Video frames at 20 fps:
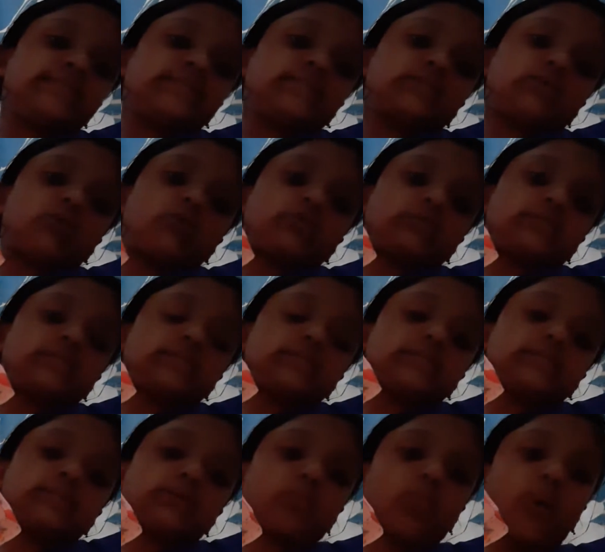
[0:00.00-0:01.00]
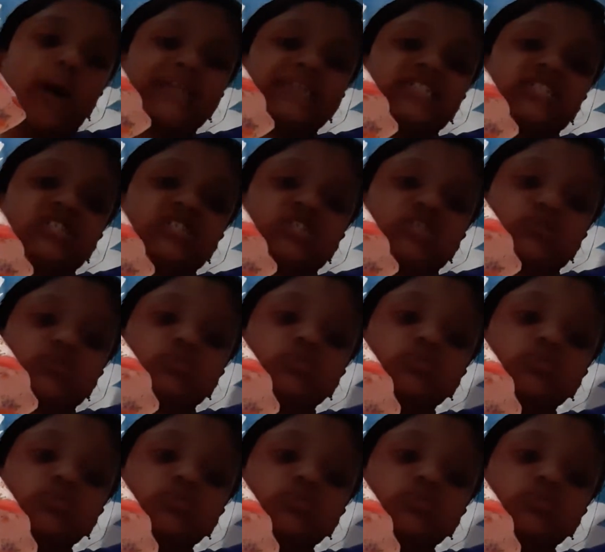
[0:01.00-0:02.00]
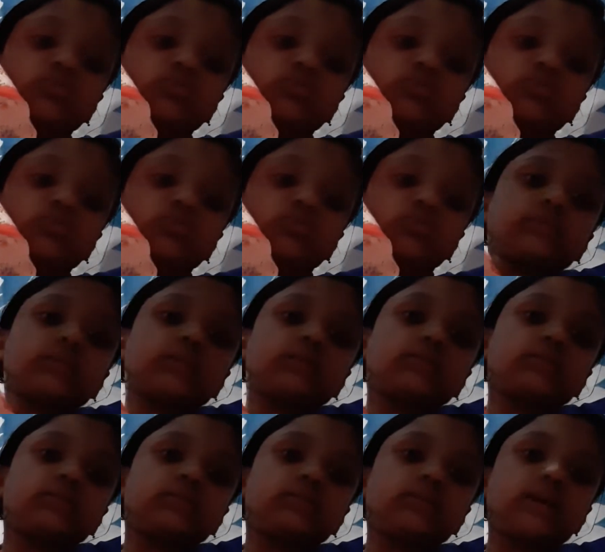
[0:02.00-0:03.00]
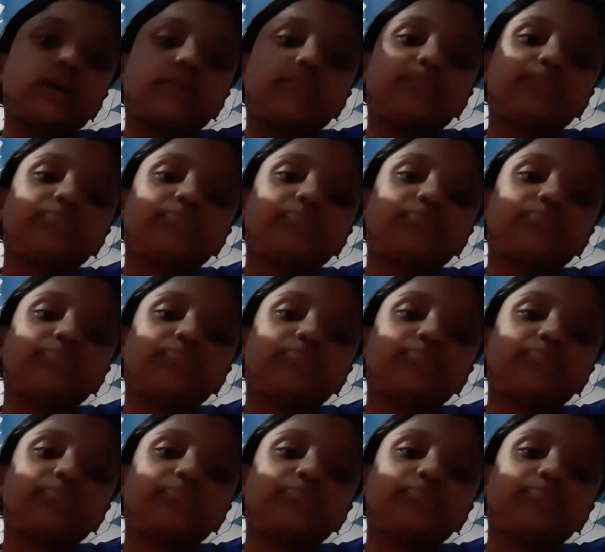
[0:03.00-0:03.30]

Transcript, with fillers: socks and this white shoes. Yeah.